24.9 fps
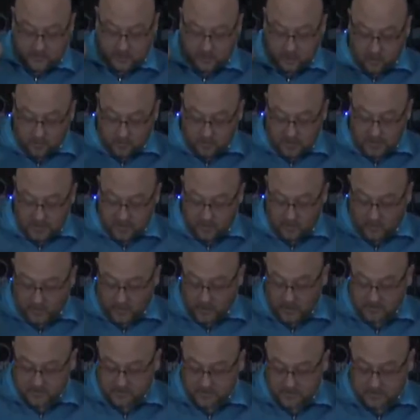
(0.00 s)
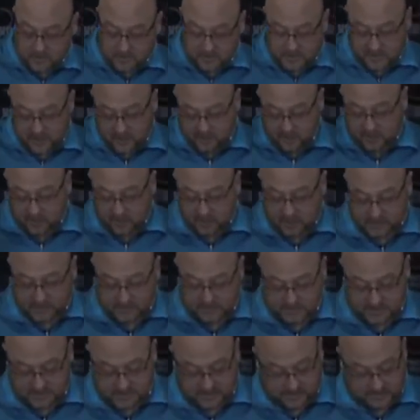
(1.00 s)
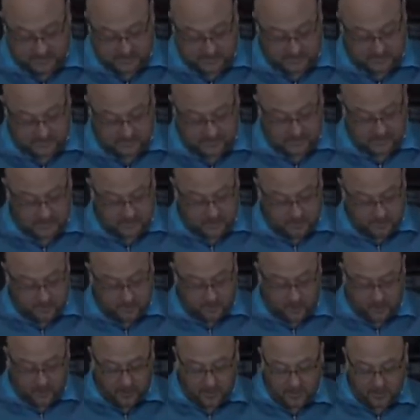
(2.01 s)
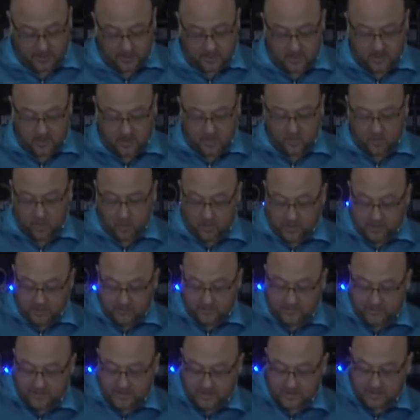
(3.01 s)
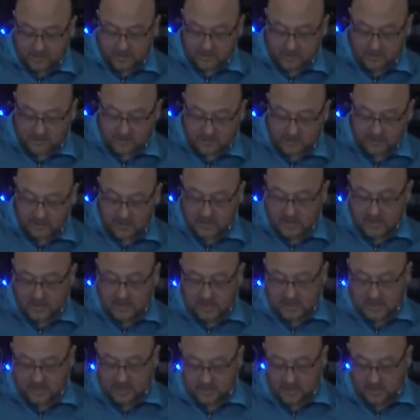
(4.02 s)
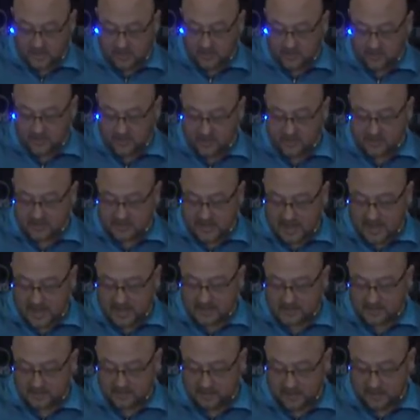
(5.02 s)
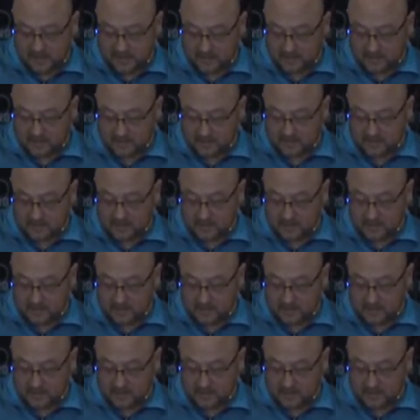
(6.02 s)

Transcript: Two men went up to the temple, he says, to pray. One a Pharisee and the other a tax man.